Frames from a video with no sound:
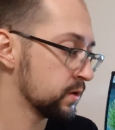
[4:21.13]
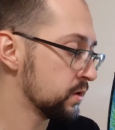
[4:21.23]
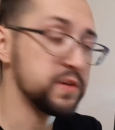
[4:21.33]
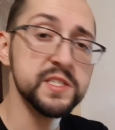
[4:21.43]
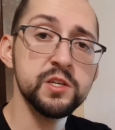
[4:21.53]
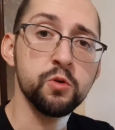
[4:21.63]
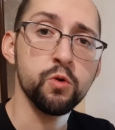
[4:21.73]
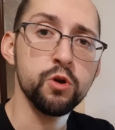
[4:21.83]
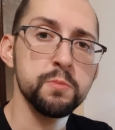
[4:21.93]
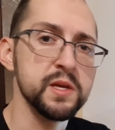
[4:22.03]
This
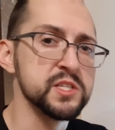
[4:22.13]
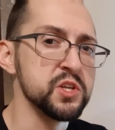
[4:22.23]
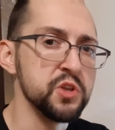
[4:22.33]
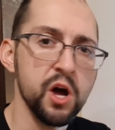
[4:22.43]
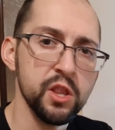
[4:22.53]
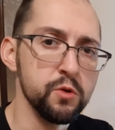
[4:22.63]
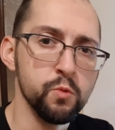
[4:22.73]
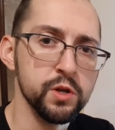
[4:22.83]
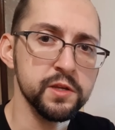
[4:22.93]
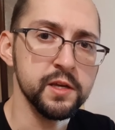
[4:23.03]
aquarium is an
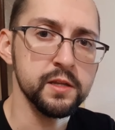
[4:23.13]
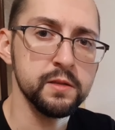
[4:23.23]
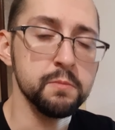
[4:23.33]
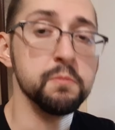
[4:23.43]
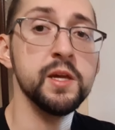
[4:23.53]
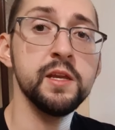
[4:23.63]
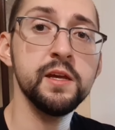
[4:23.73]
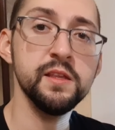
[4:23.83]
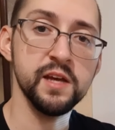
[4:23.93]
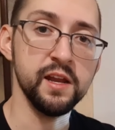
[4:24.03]
all-in-one kit,
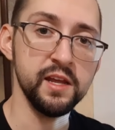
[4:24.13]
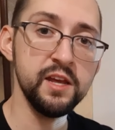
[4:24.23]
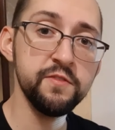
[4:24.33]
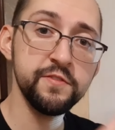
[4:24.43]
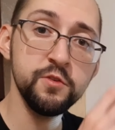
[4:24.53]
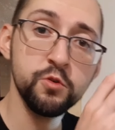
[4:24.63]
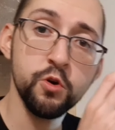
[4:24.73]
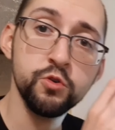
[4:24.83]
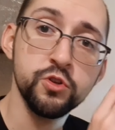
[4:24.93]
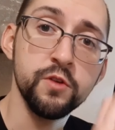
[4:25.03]
meaning that if you
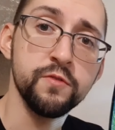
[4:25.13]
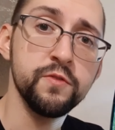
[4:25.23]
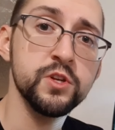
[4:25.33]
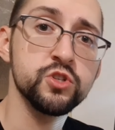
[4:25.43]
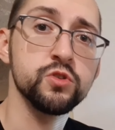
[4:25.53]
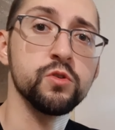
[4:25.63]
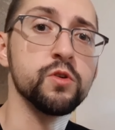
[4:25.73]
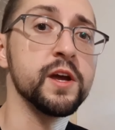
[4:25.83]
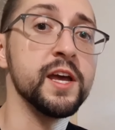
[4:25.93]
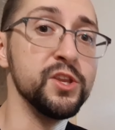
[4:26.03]
go to the fish
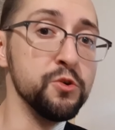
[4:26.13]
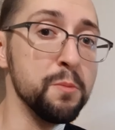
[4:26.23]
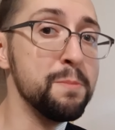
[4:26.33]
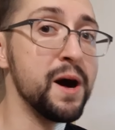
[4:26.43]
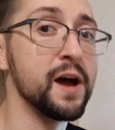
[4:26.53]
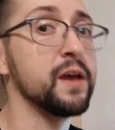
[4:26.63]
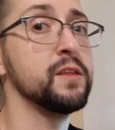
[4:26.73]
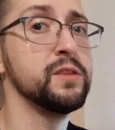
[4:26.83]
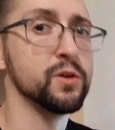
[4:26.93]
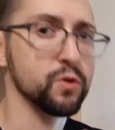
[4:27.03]
store and you buy
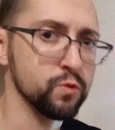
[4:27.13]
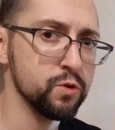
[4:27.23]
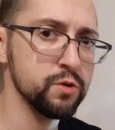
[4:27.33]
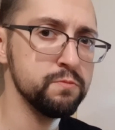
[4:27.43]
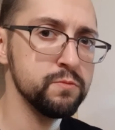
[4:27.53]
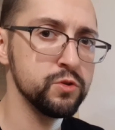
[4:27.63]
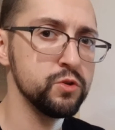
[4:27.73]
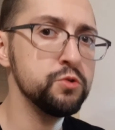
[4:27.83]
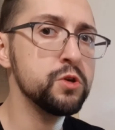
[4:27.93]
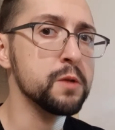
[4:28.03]
the aquarium,
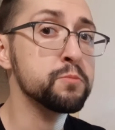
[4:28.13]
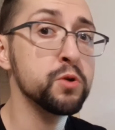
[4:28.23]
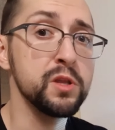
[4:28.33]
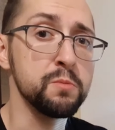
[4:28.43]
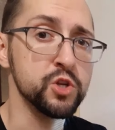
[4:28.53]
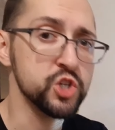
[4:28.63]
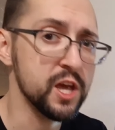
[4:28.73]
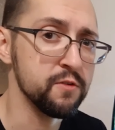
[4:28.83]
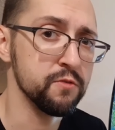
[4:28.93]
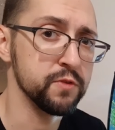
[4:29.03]
you got pretty much
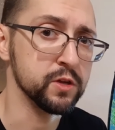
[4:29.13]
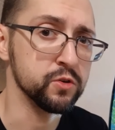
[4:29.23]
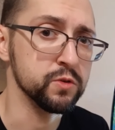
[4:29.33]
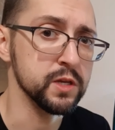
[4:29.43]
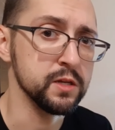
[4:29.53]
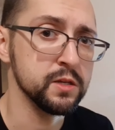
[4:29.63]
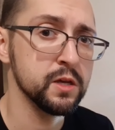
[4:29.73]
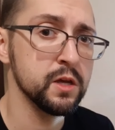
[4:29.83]
everything you need.